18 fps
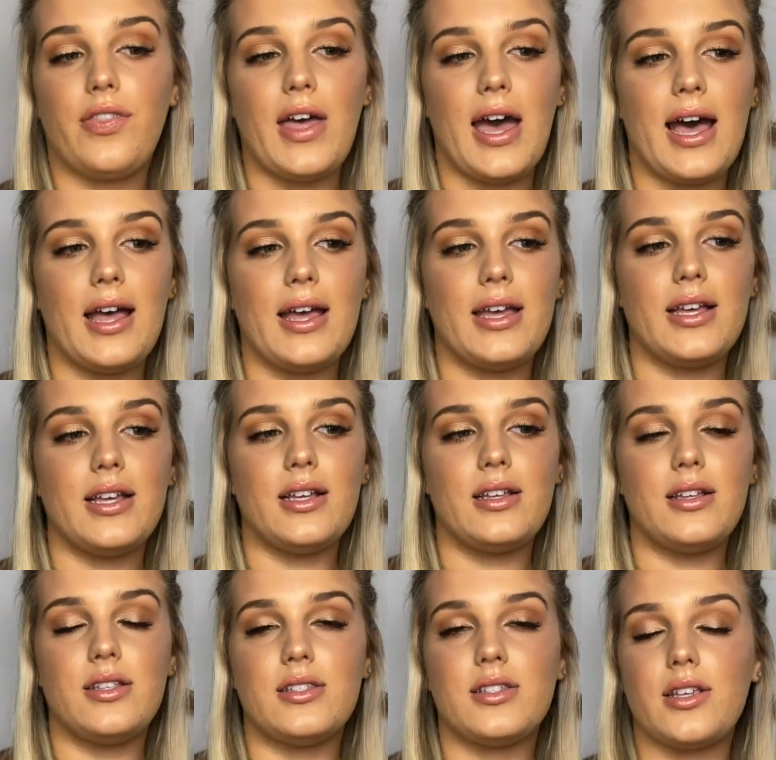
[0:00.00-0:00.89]
that
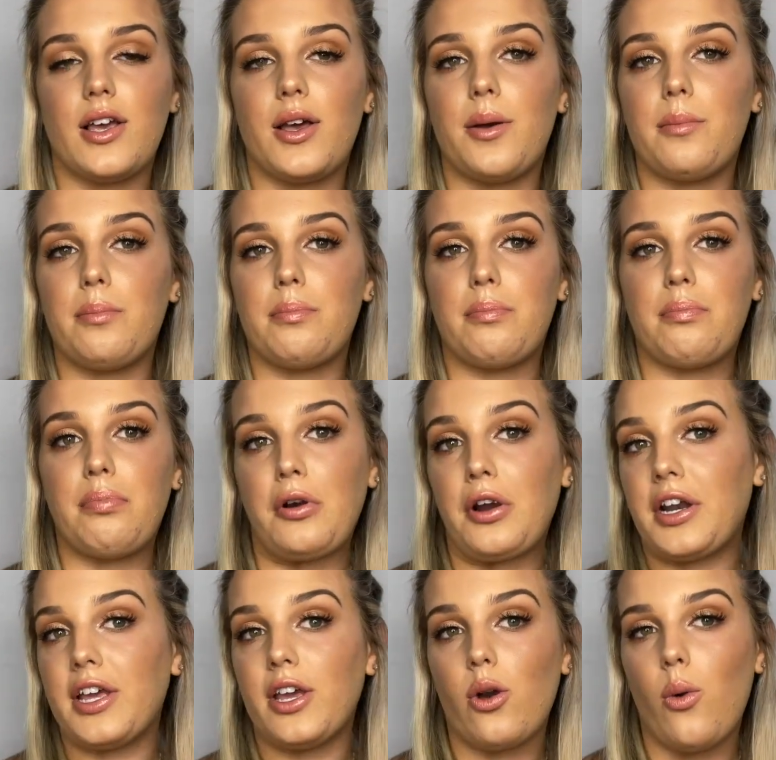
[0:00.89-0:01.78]
is
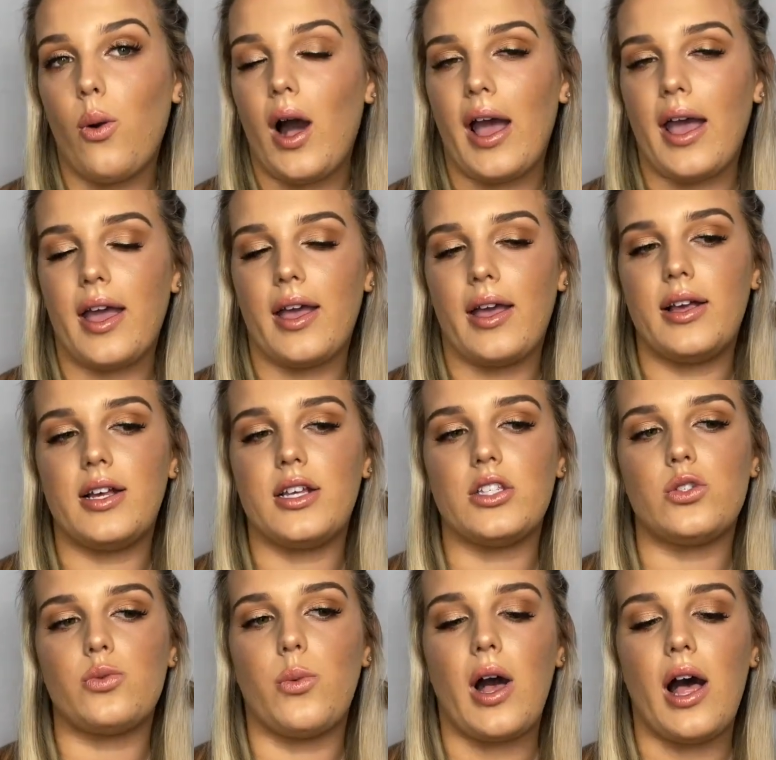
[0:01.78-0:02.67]
pretty quiet
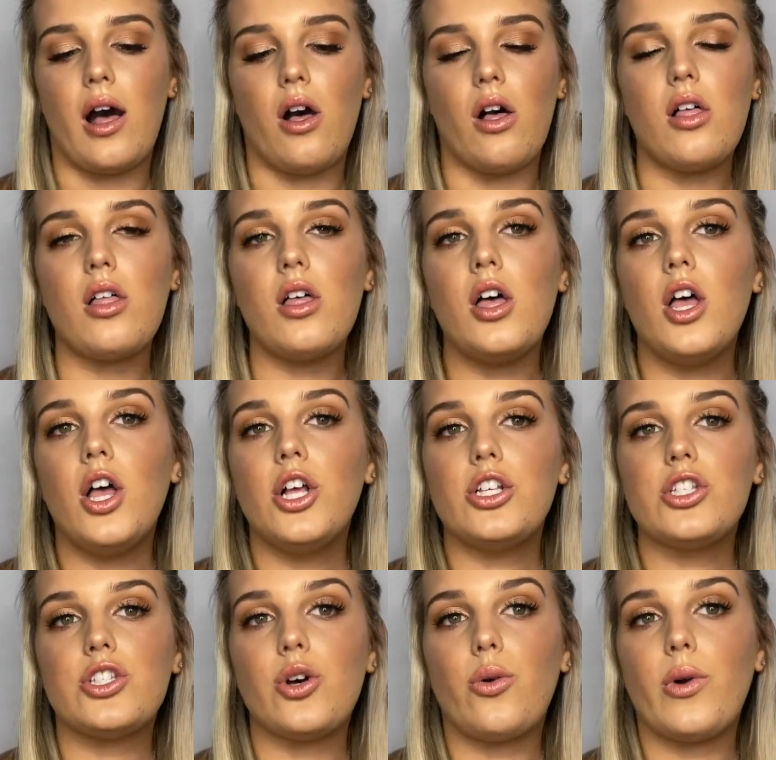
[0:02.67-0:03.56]
as well.
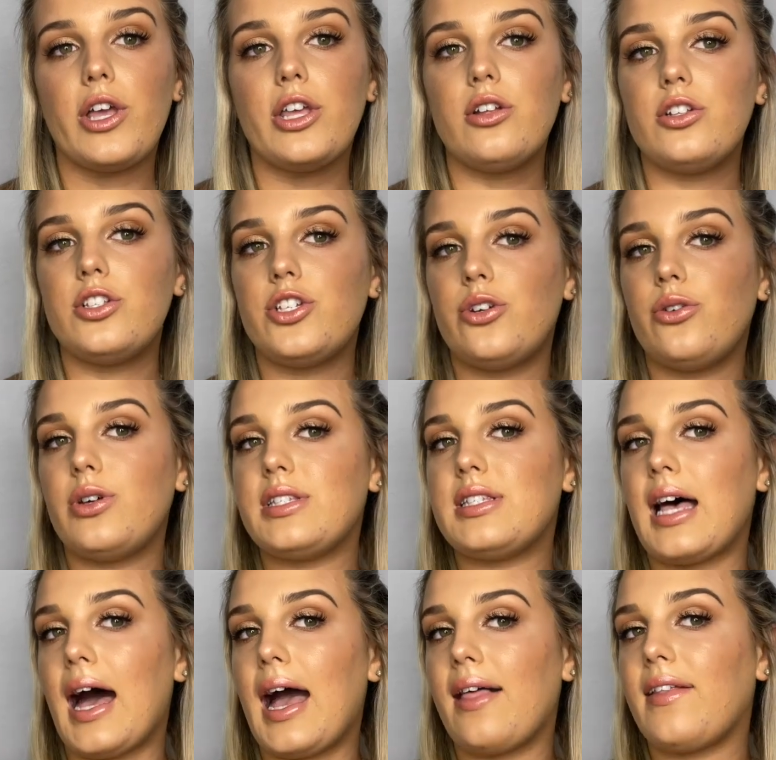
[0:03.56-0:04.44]
So what you'll do
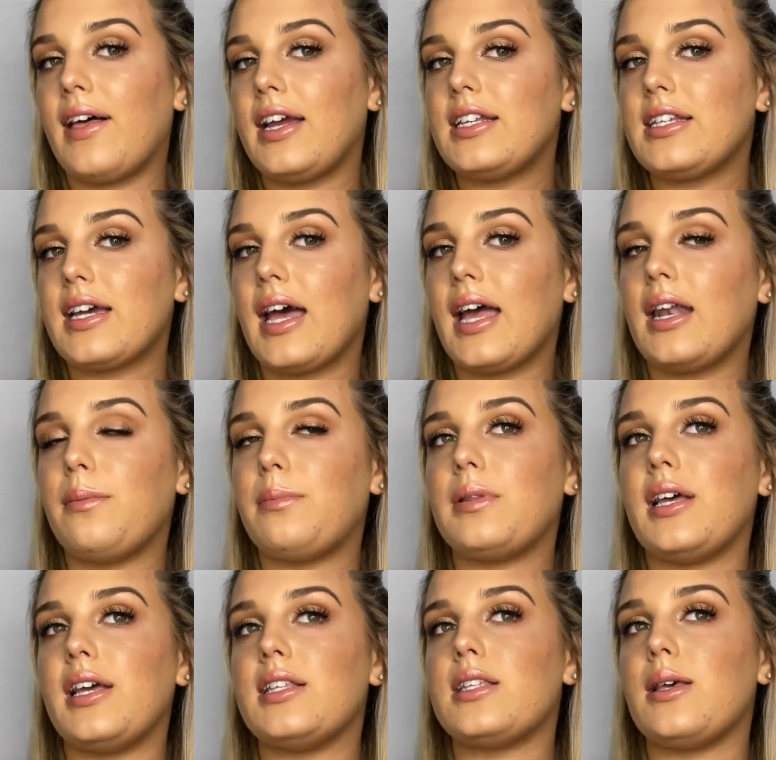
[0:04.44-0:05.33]
is I like to kind of
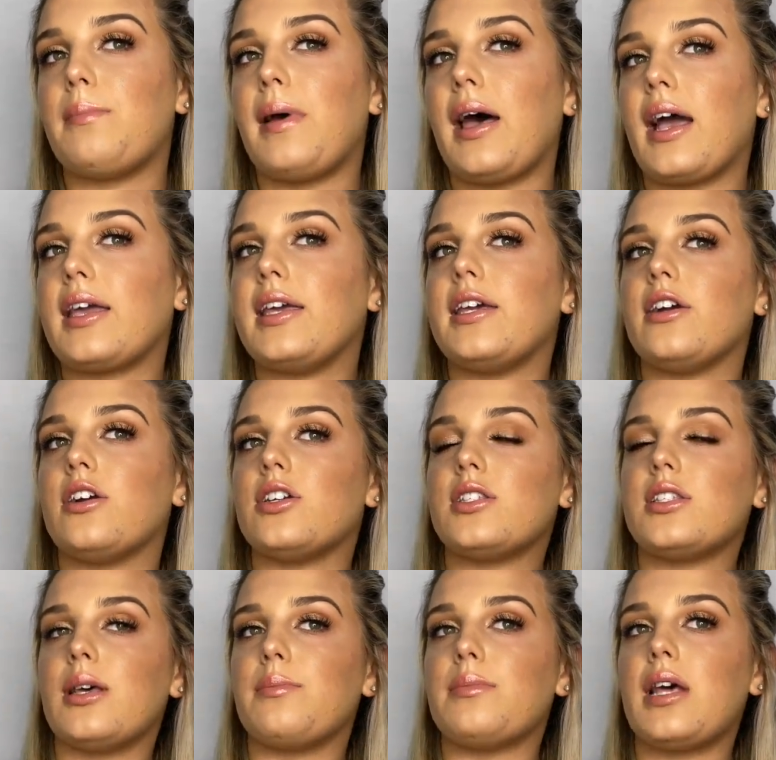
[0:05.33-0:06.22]
place it back here.
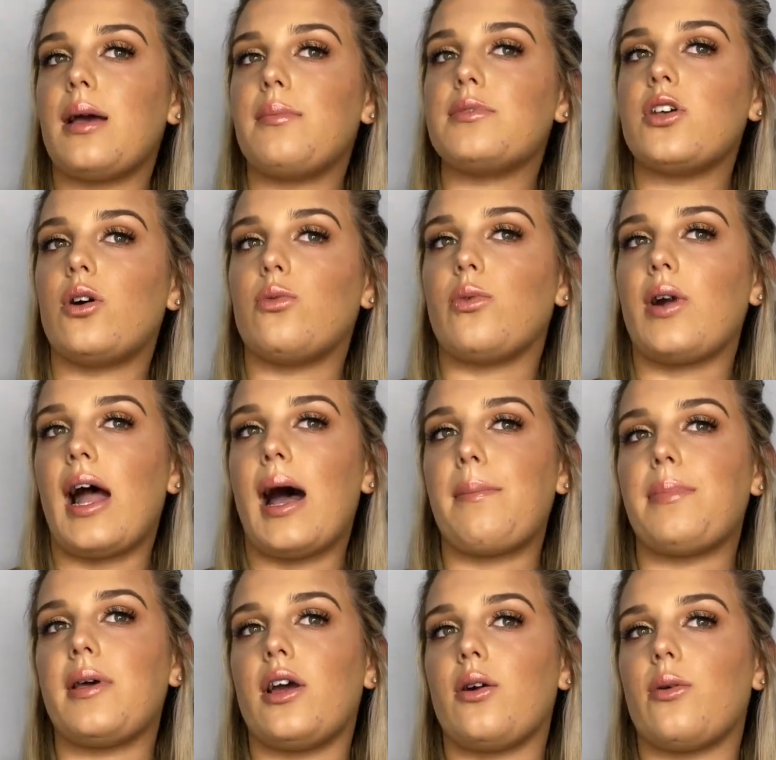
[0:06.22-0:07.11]
Sometimes I'll
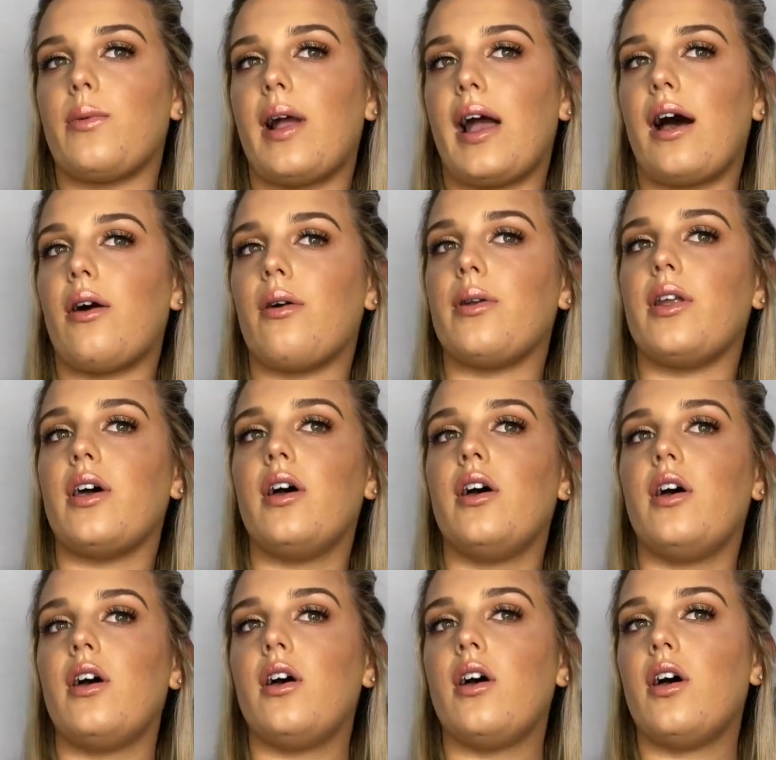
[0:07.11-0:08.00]
wrap it around
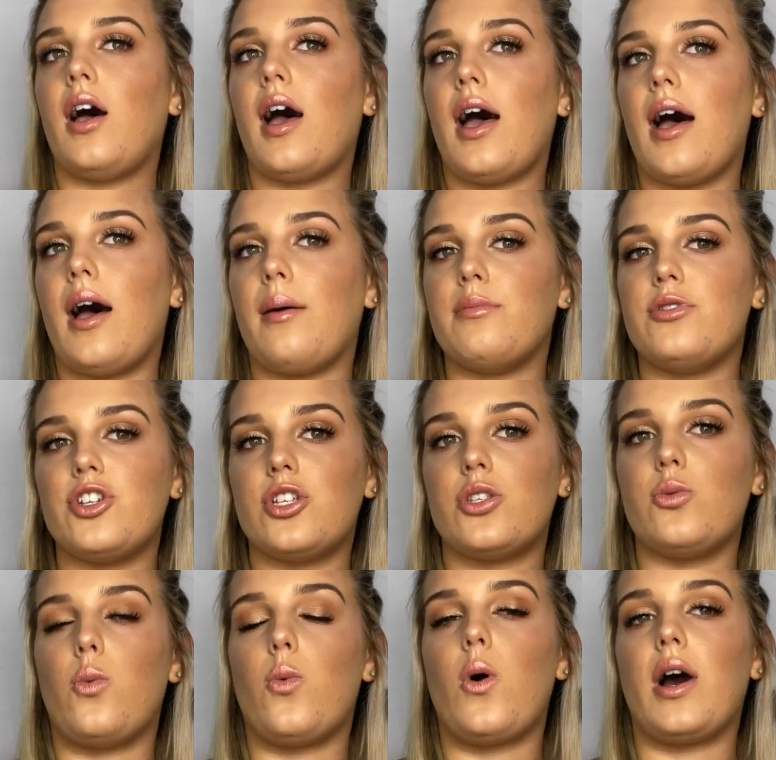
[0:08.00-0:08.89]

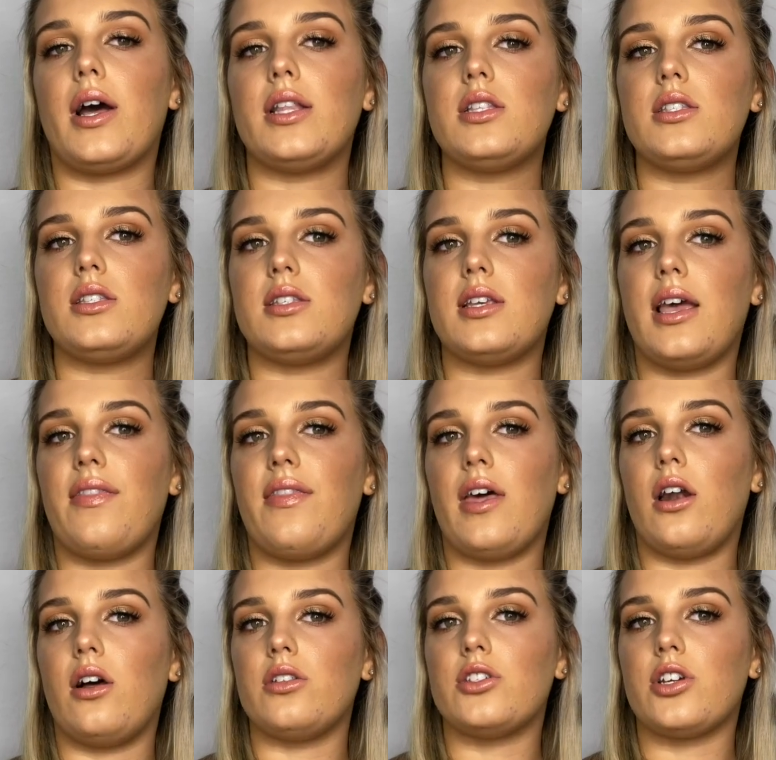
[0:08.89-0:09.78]
just once, and
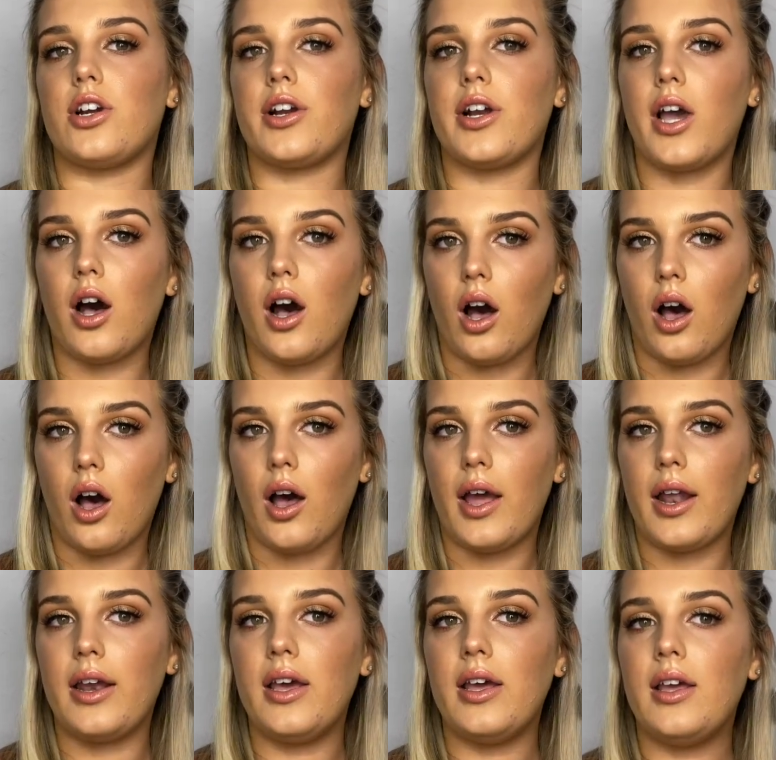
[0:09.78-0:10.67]
then I'll turn it
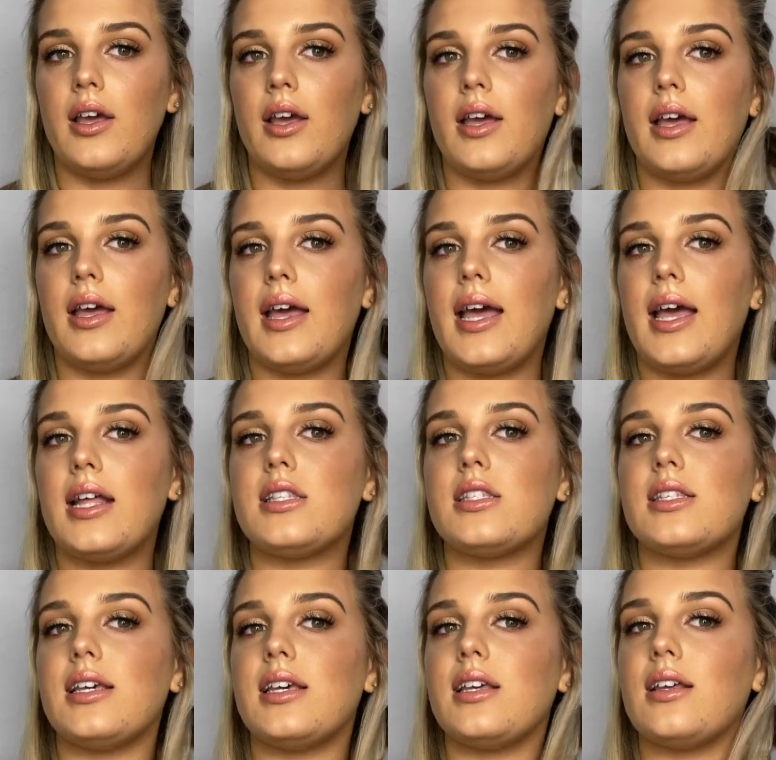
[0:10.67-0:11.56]
on.
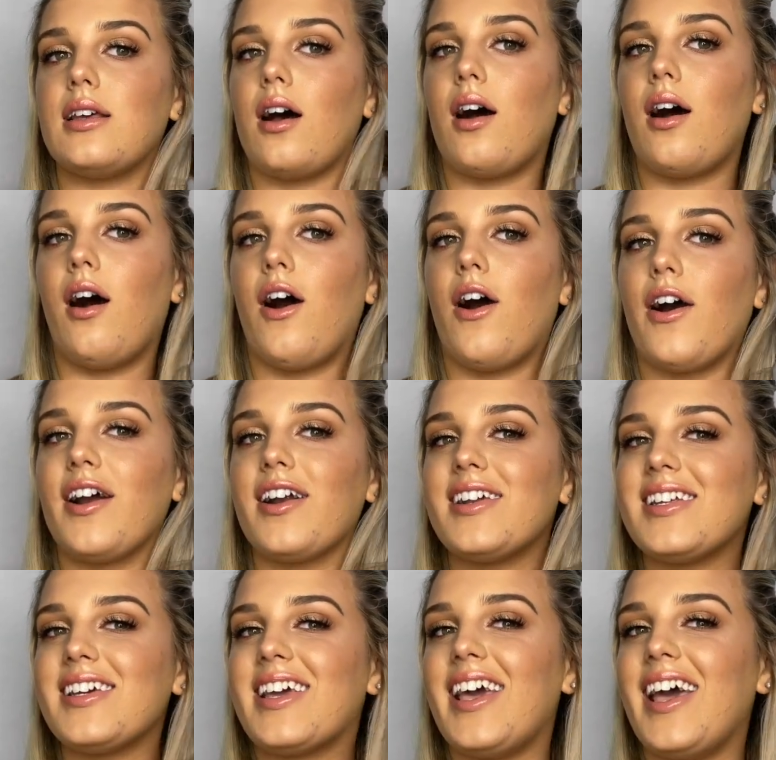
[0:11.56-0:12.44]
It's
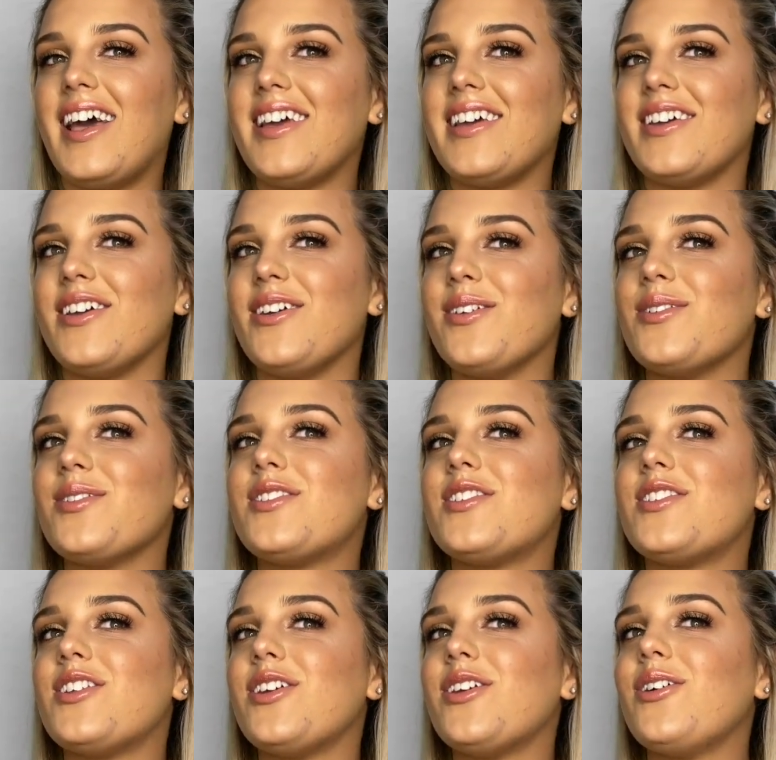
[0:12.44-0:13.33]
hard to get
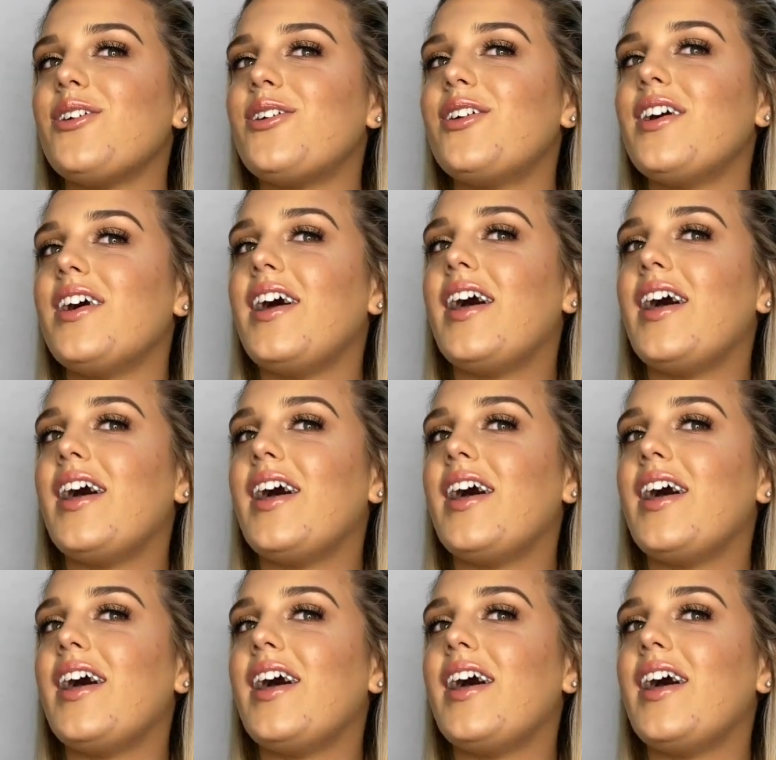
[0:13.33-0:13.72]
used to,